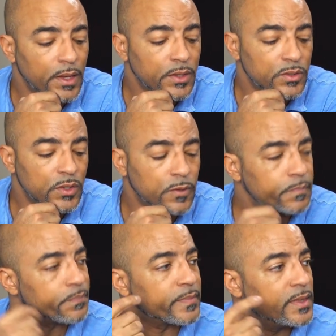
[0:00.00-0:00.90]
So
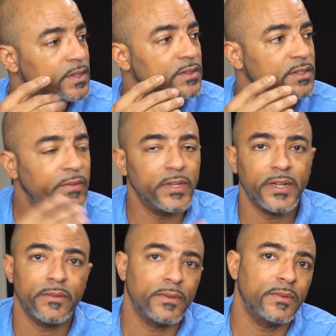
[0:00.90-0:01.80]
these
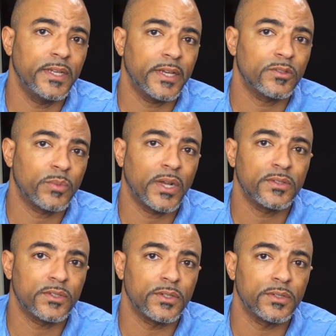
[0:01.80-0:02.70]
seventy-nine fifty X
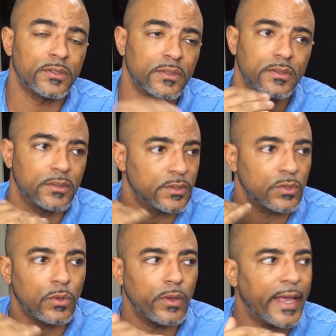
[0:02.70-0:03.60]
processors, you know, this
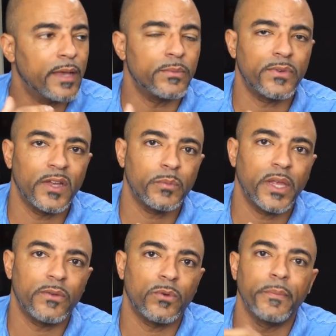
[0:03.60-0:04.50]
whole A M five
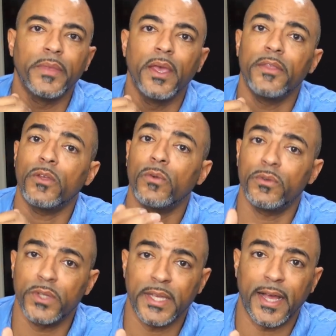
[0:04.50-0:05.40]
platform, they run
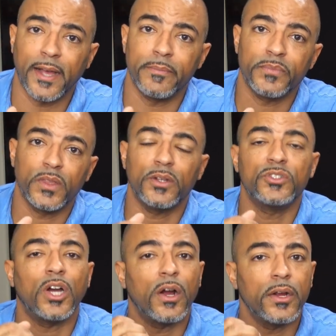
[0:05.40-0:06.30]
really hot. They're
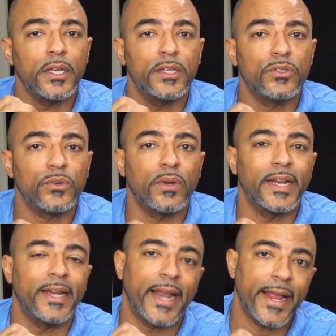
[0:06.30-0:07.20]
targeted to run
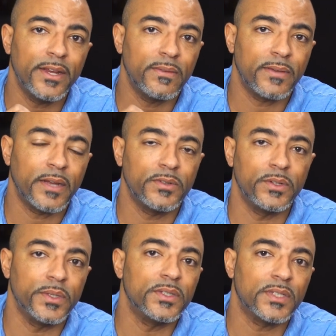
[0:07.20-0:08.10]
at ninety-five
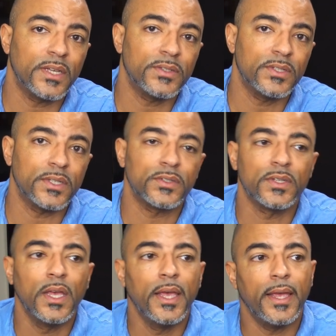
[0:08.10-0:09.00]
degrees Celsius.
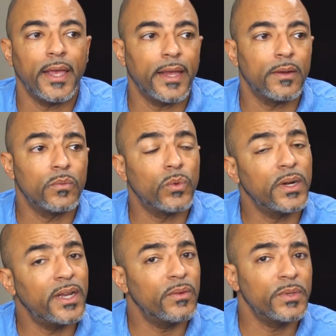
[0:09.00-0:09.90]
And we're
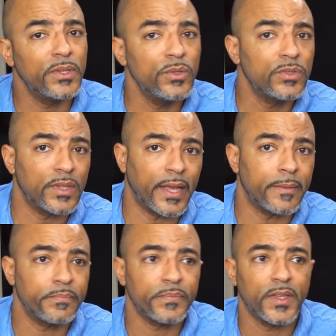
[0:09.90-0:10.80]
not really used to that.
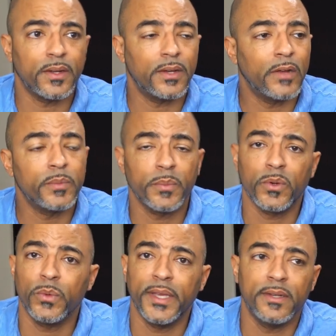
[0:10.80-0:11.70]
You know, I remember
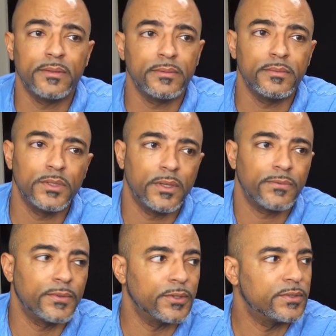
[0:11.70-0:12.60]
when
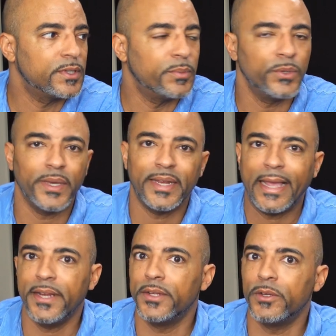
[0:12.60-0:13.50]
if your C P U hit
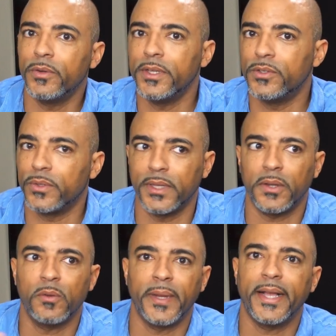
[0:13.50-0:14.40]
eighty degrees, you're
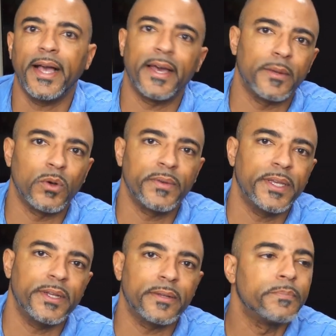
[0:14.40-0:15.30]
like, oh my God, I'm
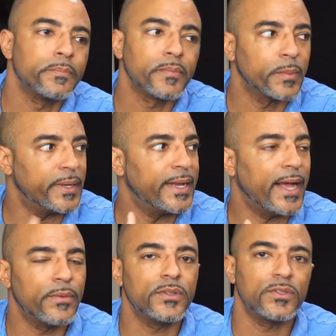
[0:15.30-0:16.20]
overheating. But
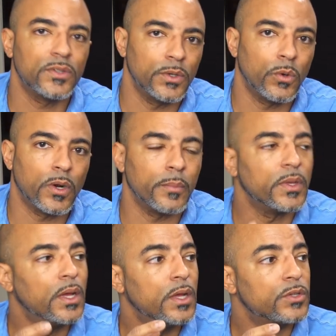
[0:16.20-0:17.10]
now this is the norm.
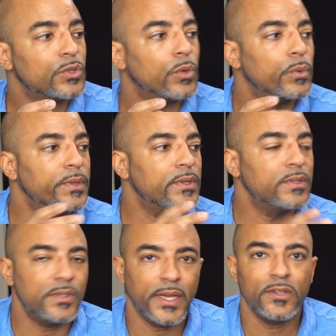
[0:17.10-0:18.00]
So with
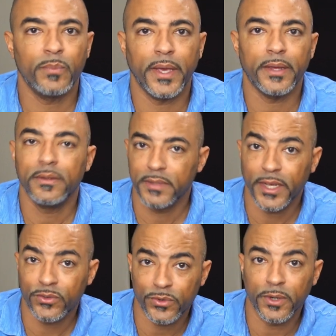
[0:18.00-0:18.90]
this test bed,
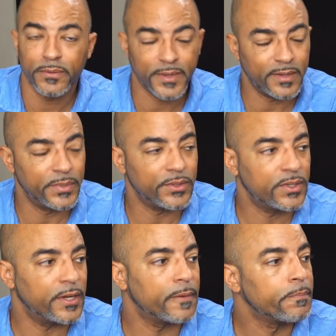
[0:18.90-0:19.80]
Destro, that I built
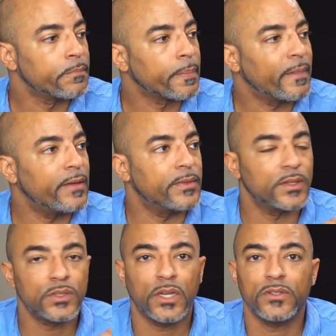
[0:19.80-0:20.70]
here, having
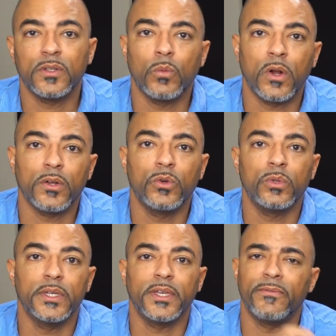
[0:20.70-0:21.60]
this custom water
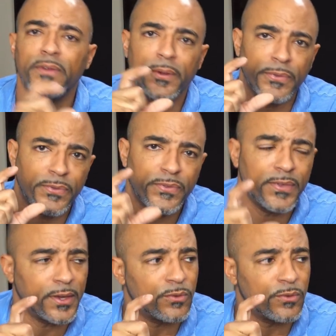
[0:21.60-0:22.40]
cooling, a very thick